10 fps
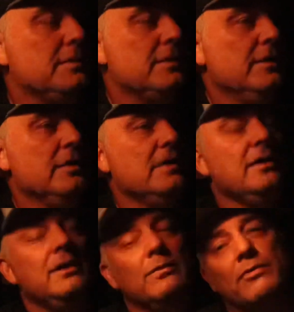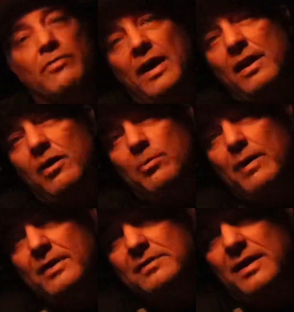But anyway, I forgot all
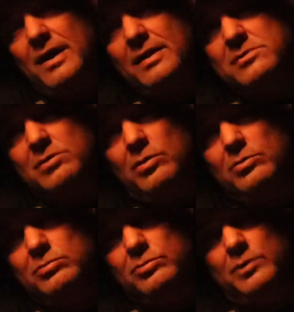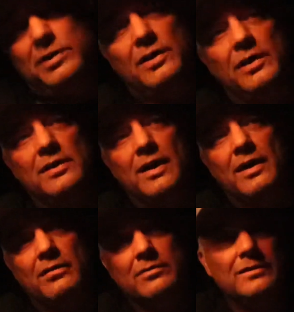about that, so we're done
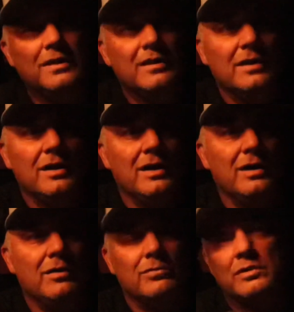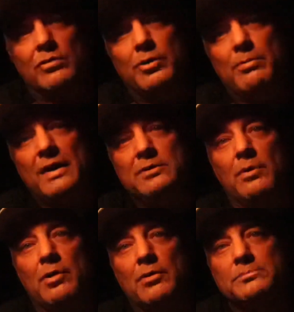now. Y'all come back
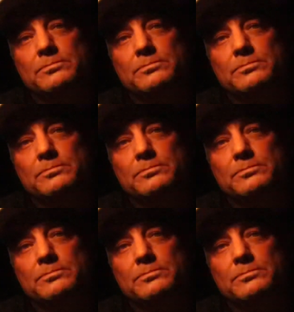tomorrow.